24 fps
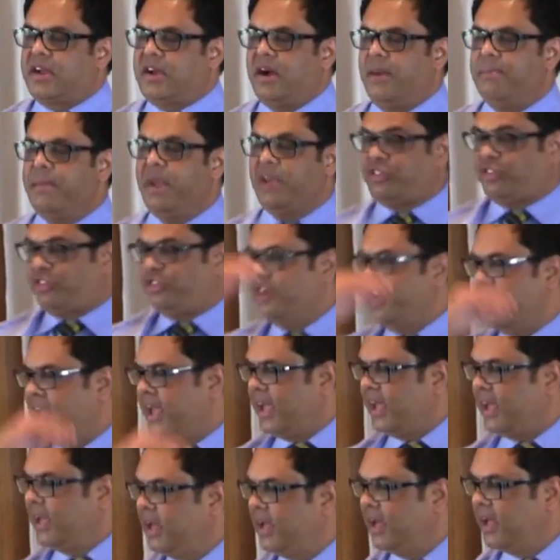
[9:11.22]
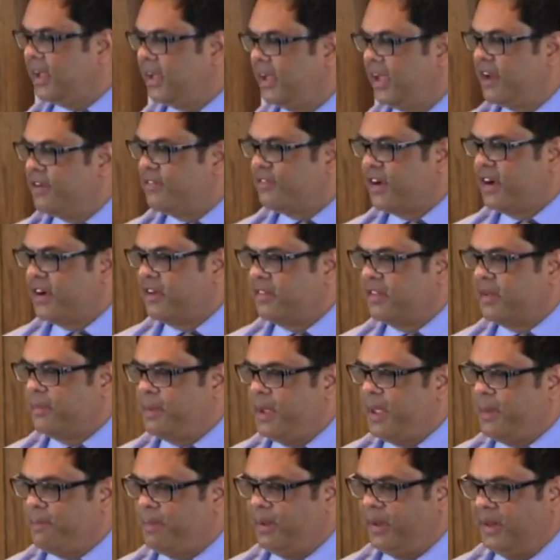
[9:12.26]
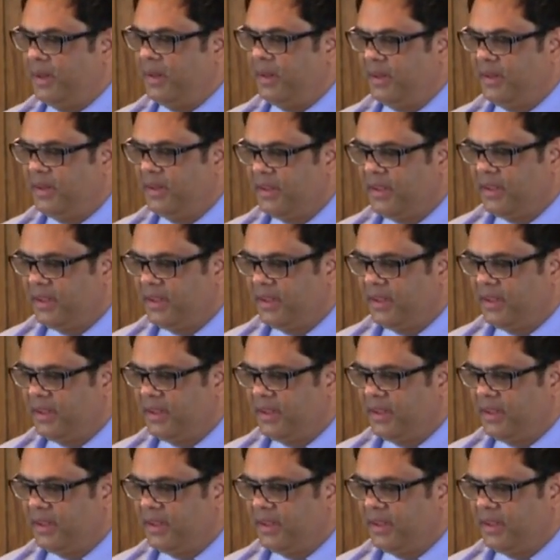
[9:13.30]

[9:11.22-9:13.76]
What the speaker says: commissioning in front of the people,